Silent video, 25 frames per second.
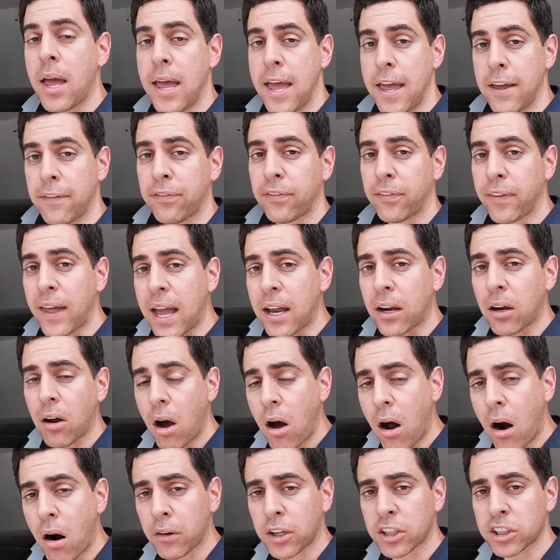if that
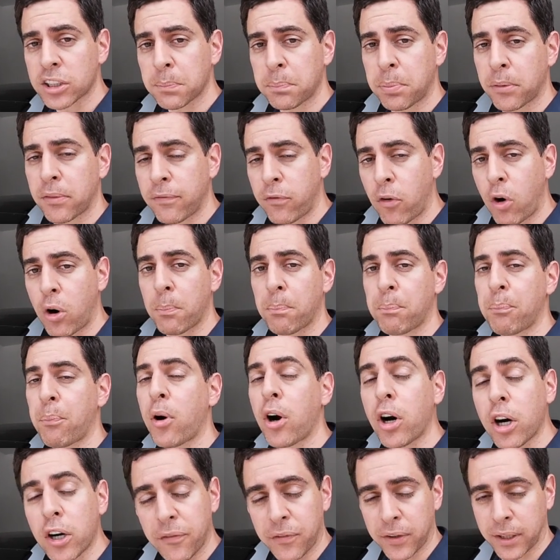car doesn't perform
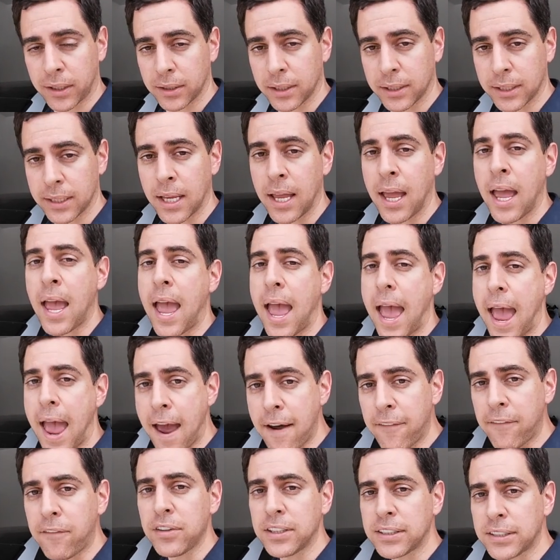perfectly
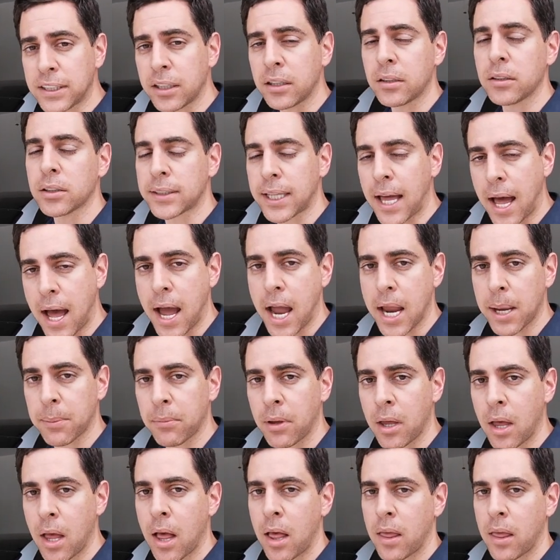every single time,